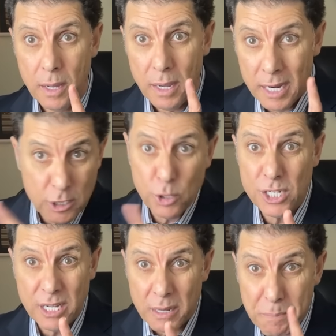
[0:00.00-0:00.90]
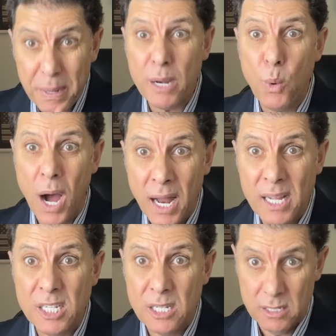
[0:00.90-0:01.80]
interesting, Ben
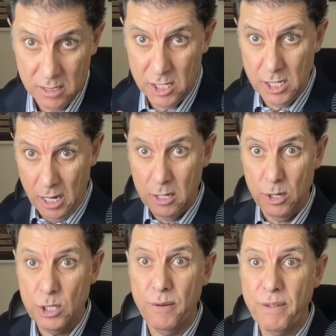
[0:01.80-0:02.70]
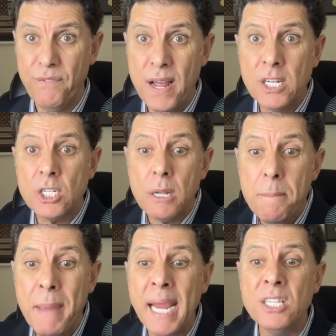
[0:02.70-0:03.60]
Wallace, the Secretary of Defense,
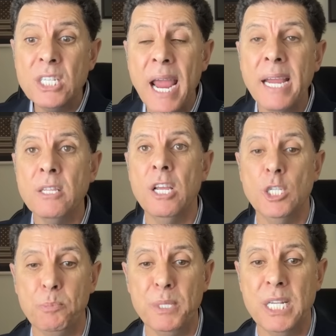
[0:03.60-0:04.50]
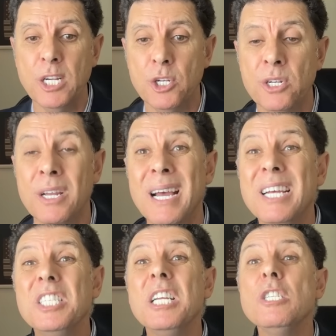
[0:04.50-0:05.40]
maintained his position
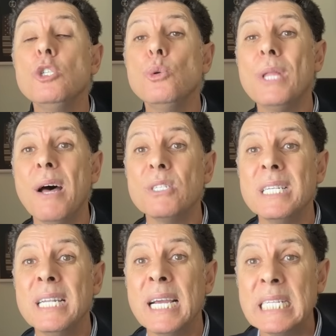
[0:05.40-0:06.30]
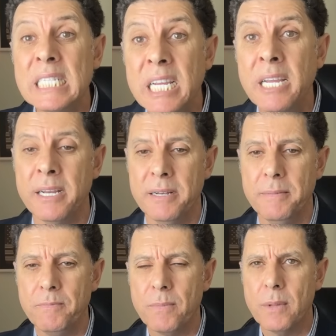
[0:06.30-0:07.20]
since 2019.
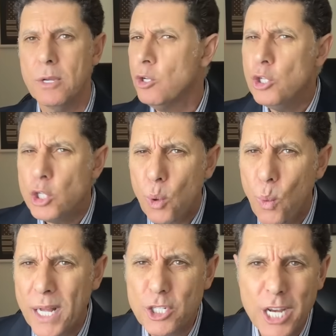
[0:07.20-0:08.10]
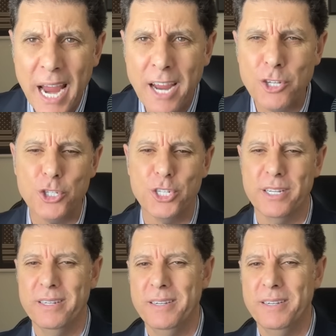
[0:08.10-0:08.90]
So what changed?